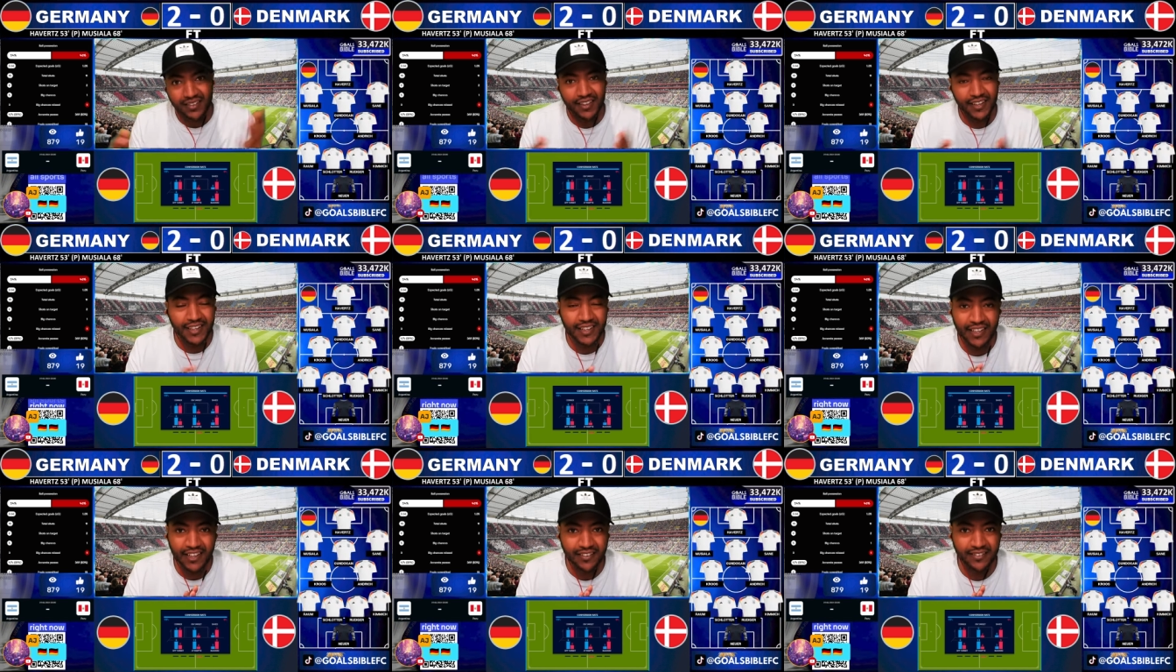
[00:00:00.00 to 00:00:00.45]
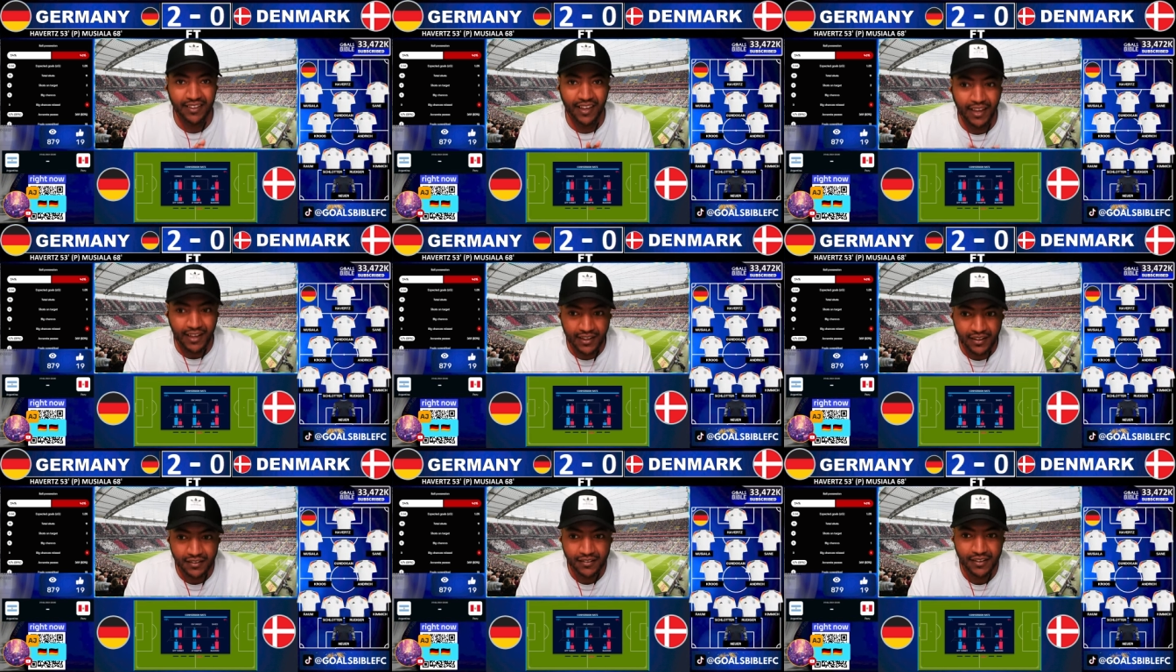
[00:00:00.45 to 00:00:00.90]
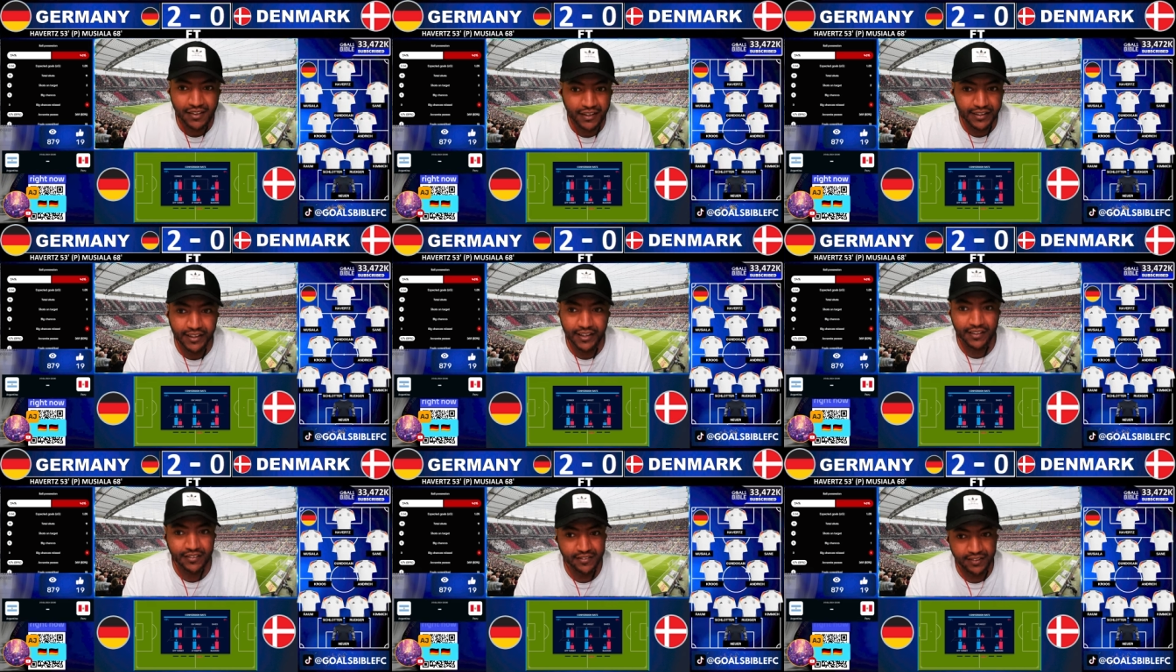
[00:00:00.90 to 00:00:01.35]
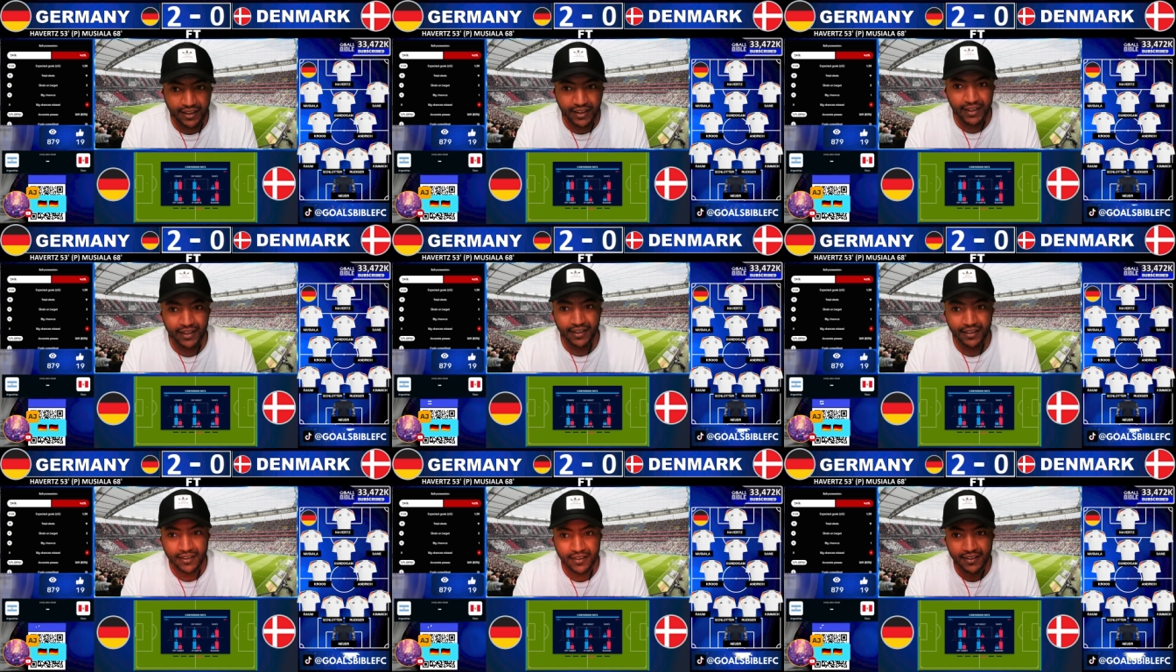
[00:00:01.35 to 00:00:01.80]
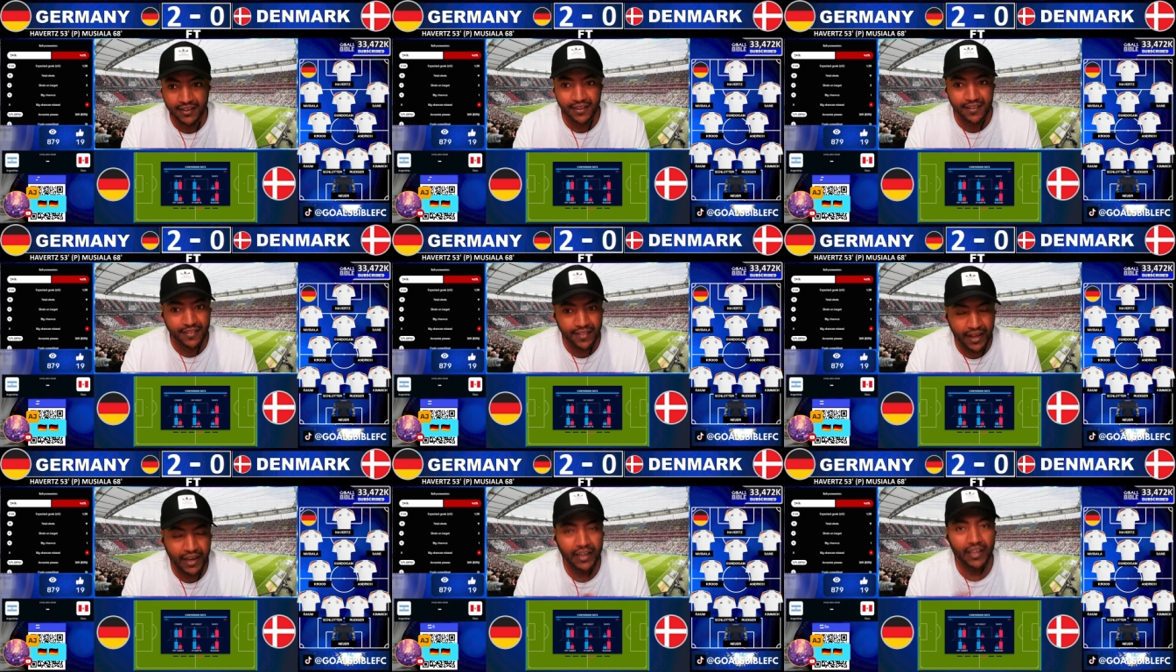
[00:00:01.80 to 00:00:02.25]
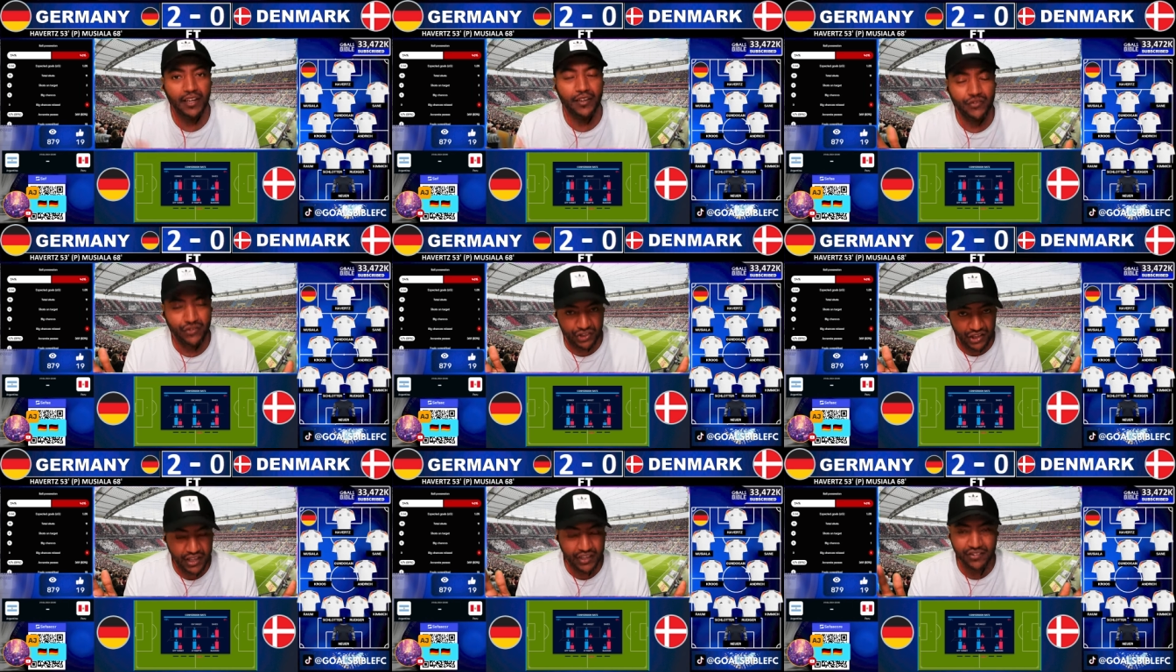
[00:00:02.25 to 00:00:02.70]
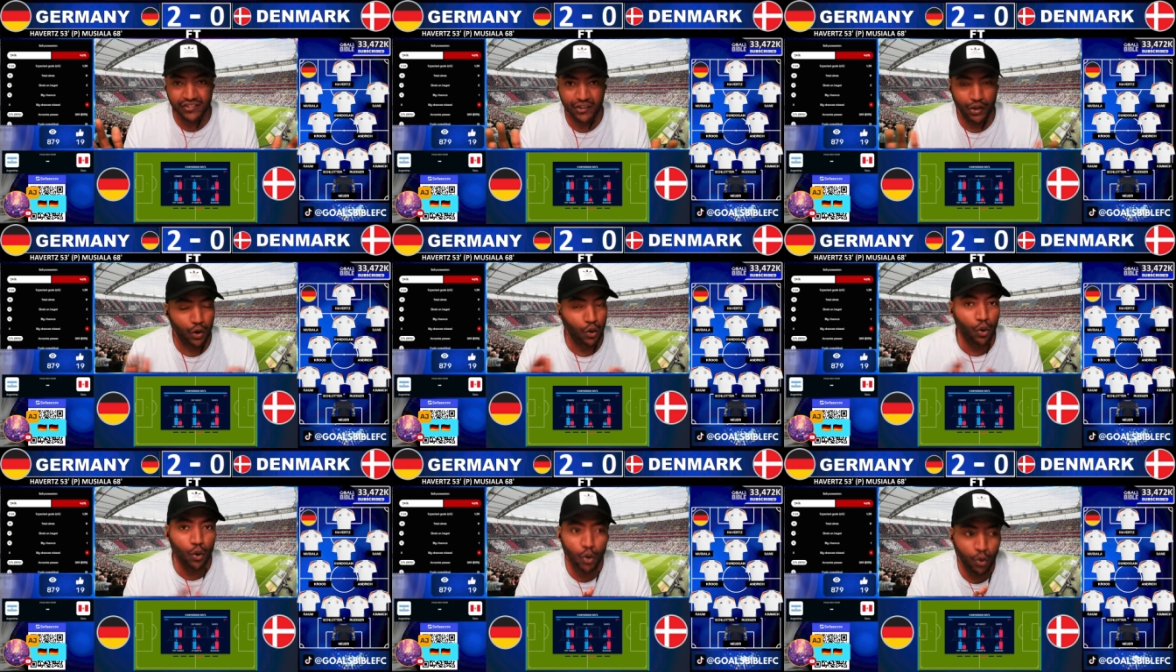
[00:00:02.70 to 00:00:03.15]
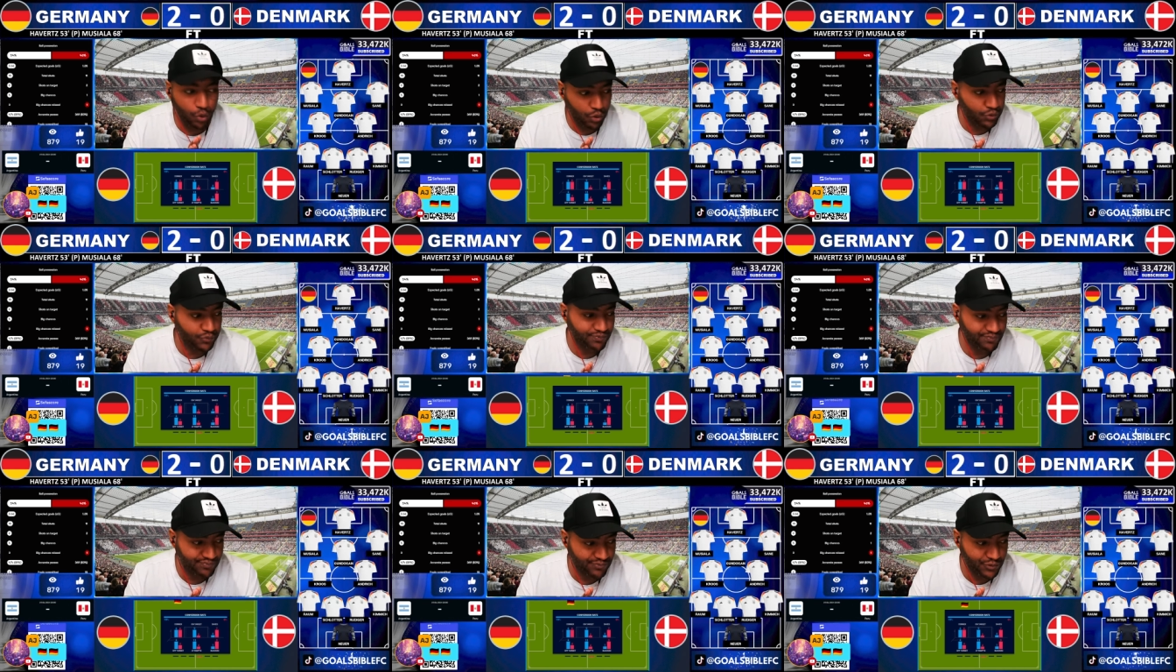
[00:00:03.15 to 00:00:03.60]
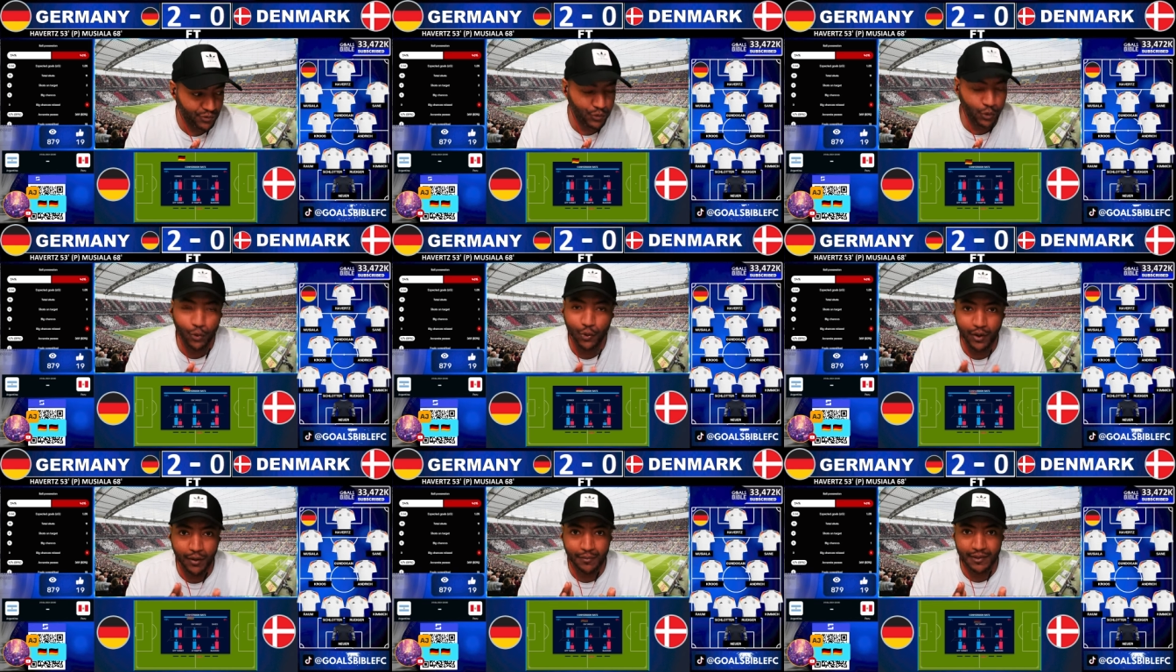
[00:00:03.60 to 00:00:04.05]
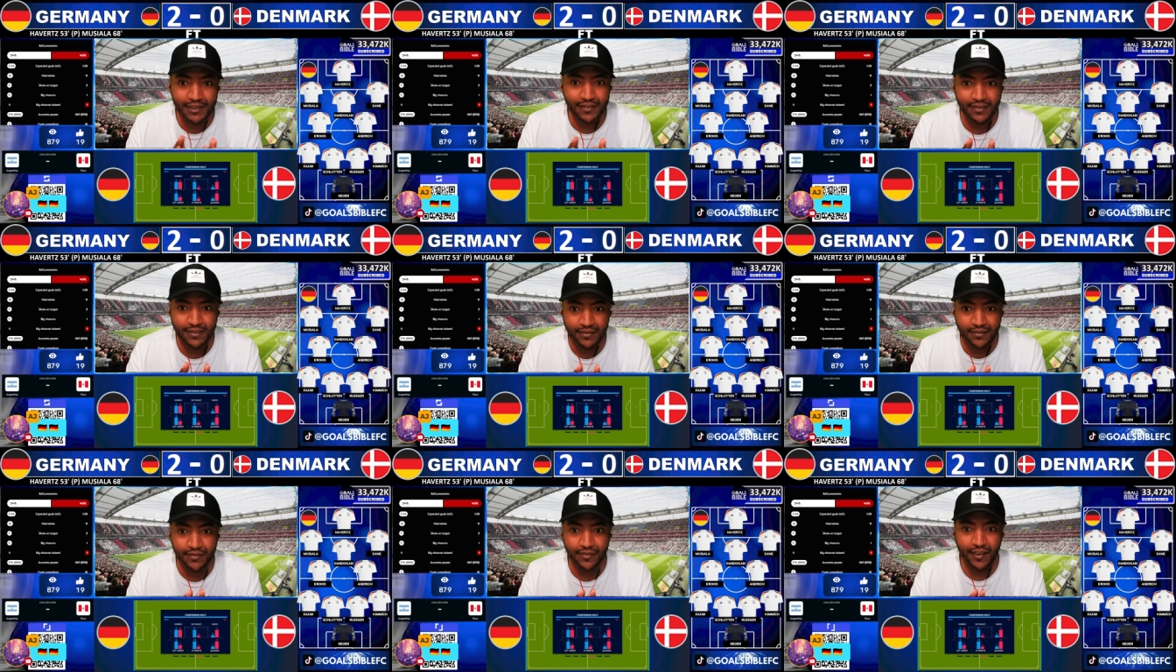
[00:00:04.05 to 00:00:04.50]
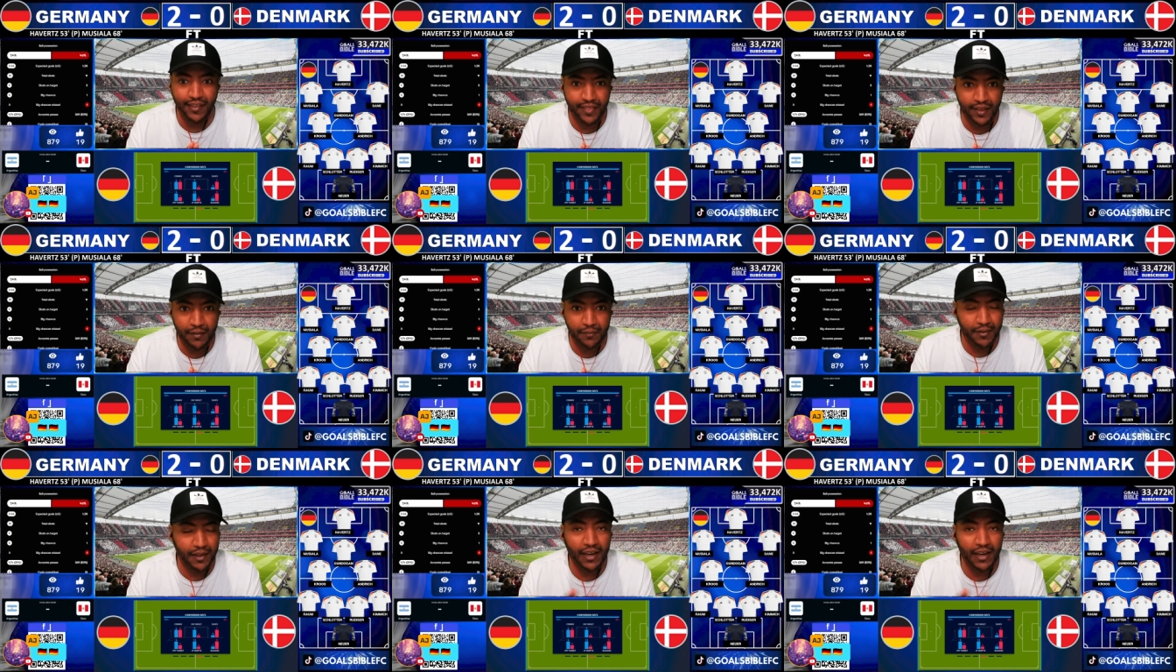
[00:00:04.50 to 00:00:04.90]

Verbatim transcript: He didn't take it. He didn't take it. That could have changed the whole tournament for them.